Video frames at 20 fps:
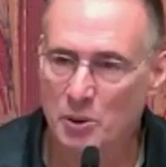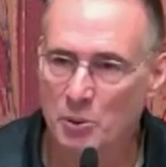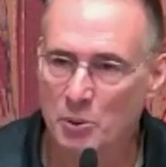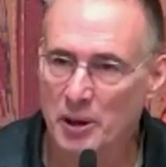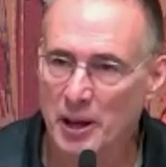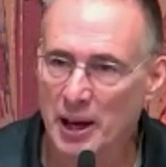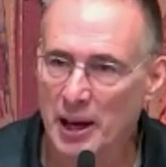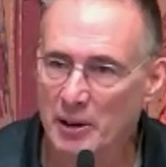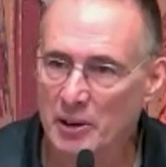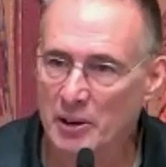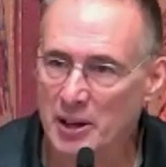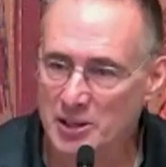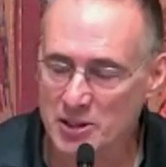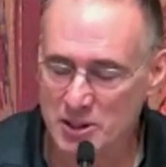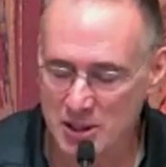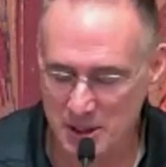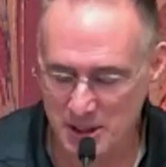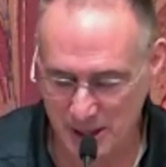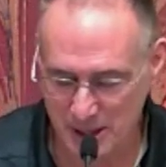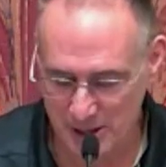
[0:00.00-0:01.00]
Without
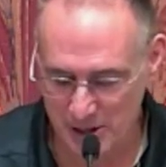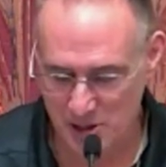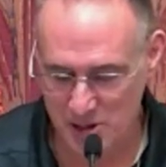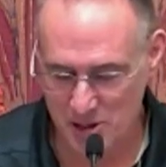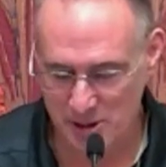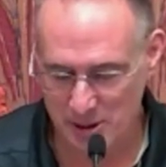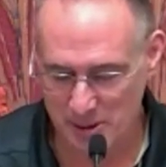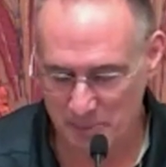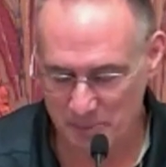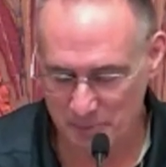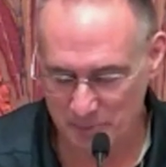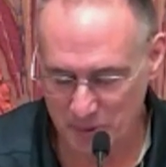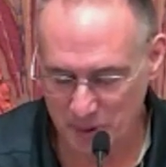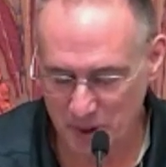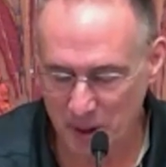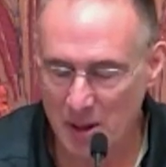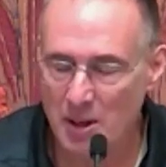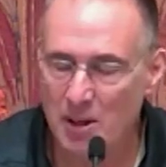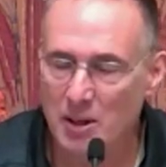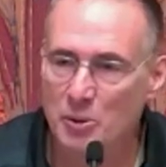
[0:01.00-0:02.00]
hesitation,
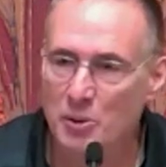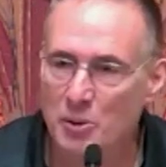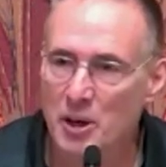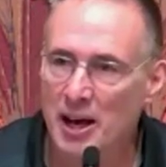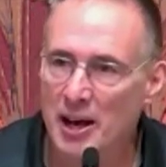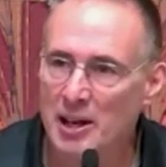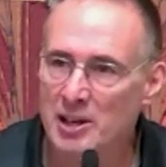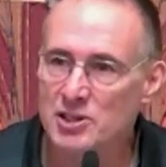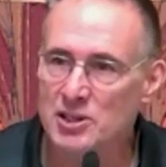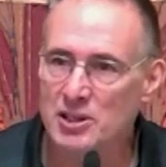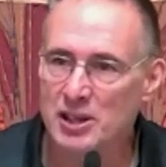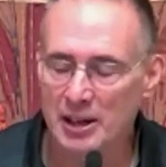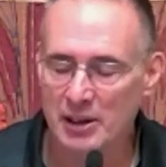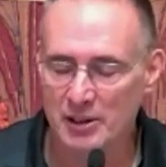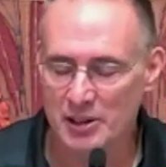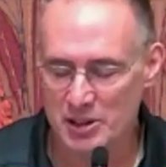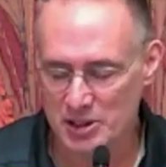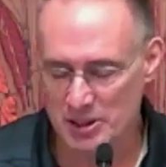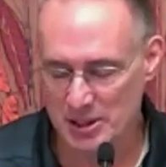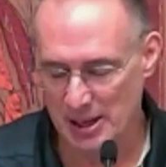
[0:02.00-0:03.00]
we asked
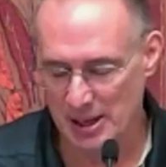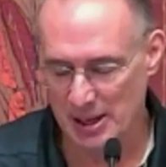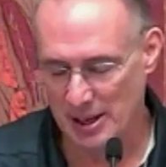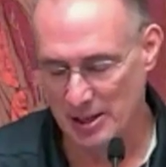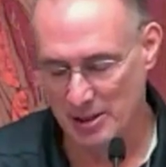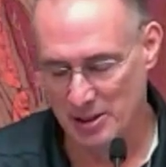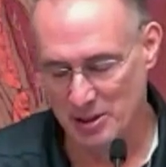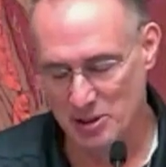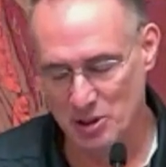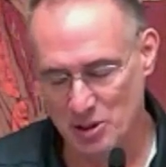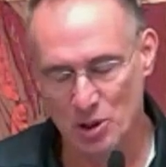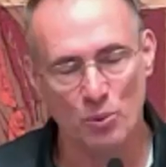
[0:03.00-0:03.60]
Kelly's dad